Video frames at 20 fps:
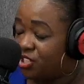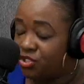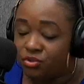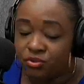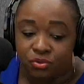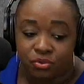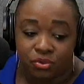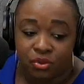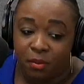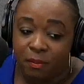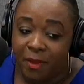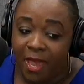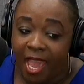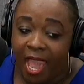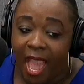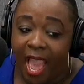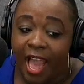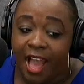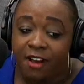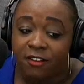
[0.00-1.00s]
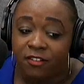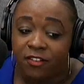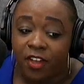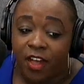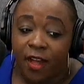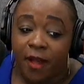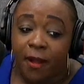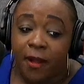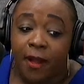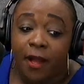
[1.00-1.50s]
You may have,
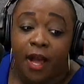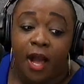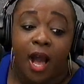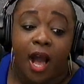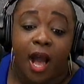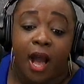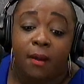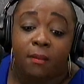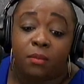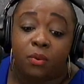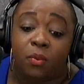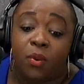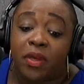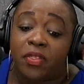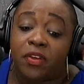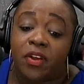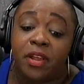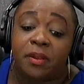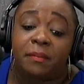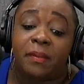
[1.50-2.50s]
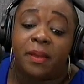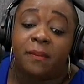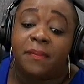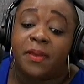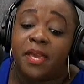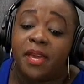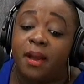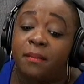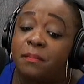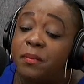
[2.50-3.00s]
whether it may
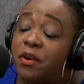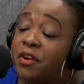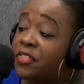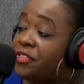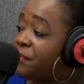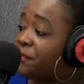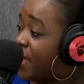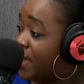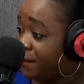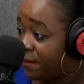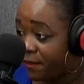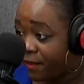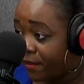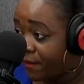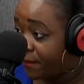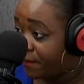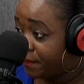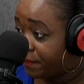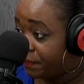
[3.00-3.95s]
be a birth paper,